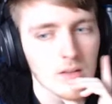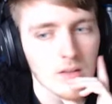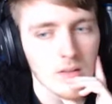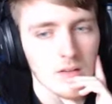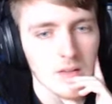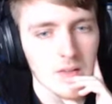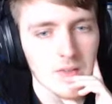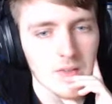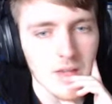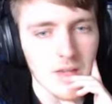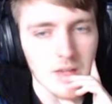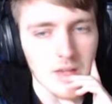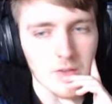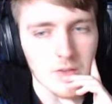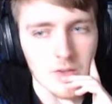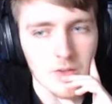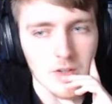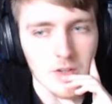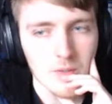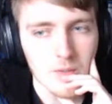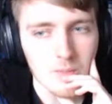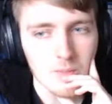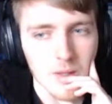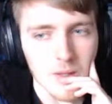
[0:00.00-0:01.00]
The Sanctuary
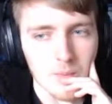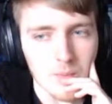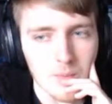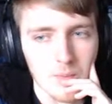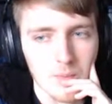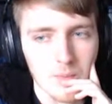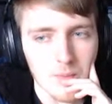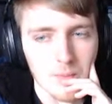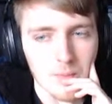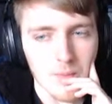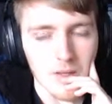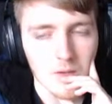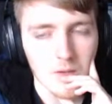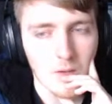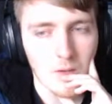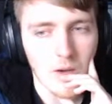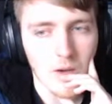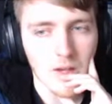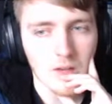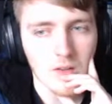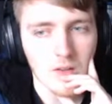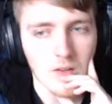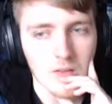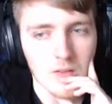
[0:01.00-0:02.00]
can bring back
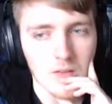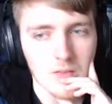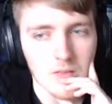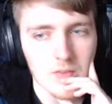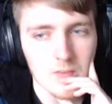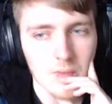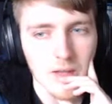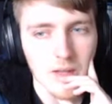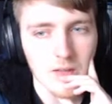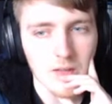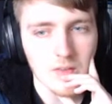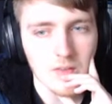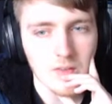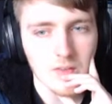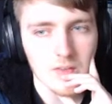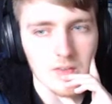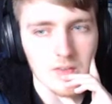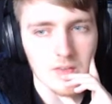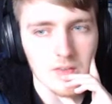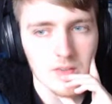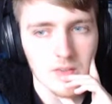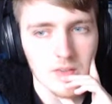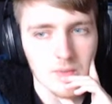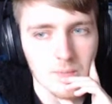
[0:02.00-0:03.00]
quite a lot of
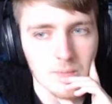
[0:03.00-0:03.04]
spells,